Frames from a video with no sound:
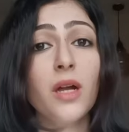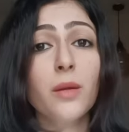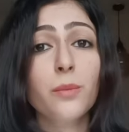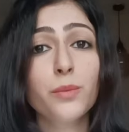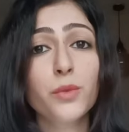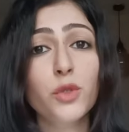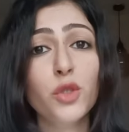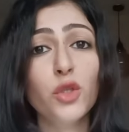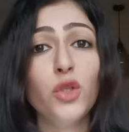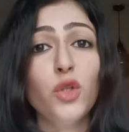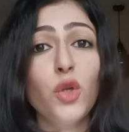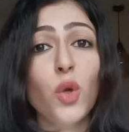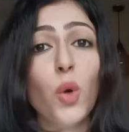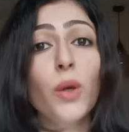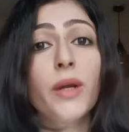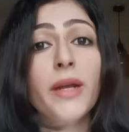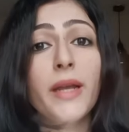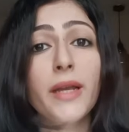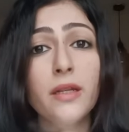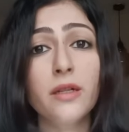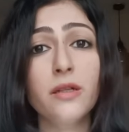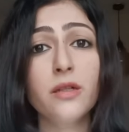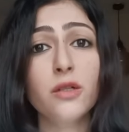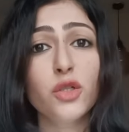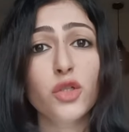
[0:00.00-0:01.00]
up to your
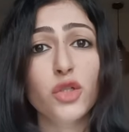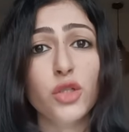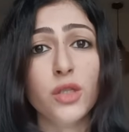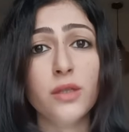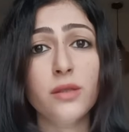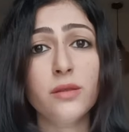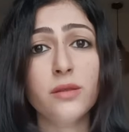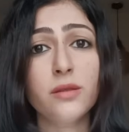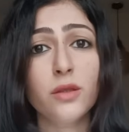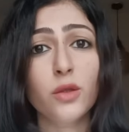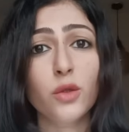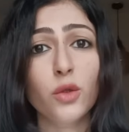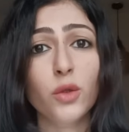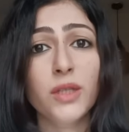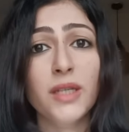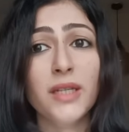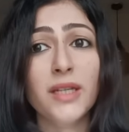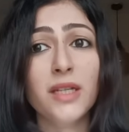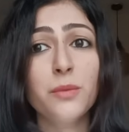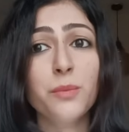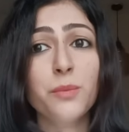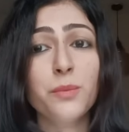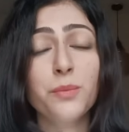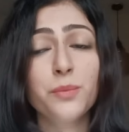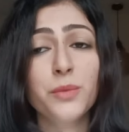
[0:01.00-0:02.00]
energies. You know, they
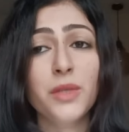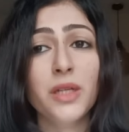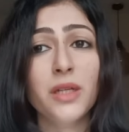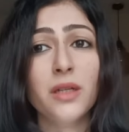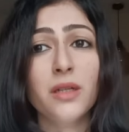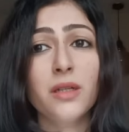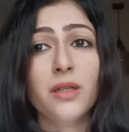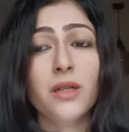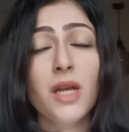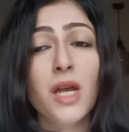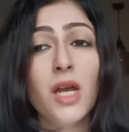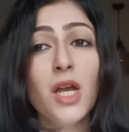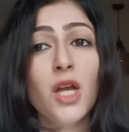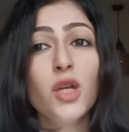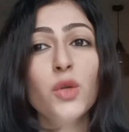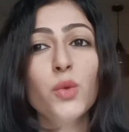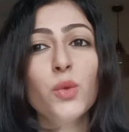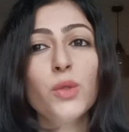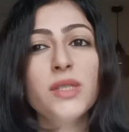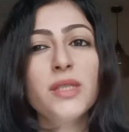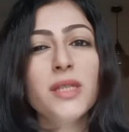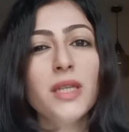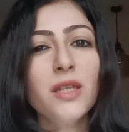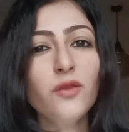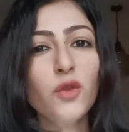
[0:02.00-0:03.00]
can
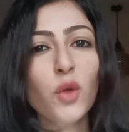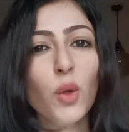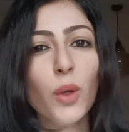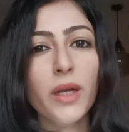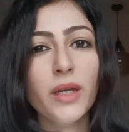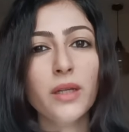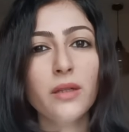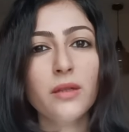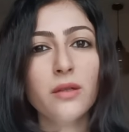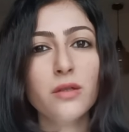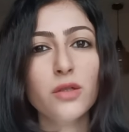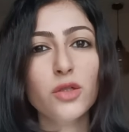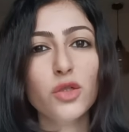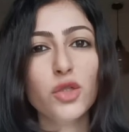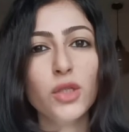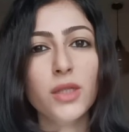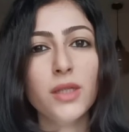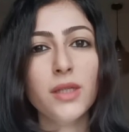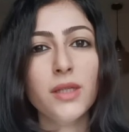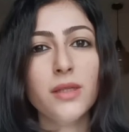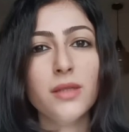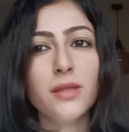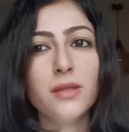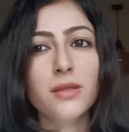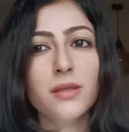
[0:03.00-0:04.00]
receive your
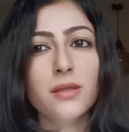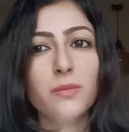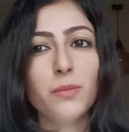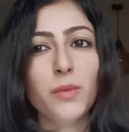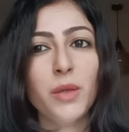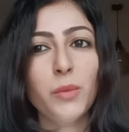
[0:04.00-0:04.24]
energies.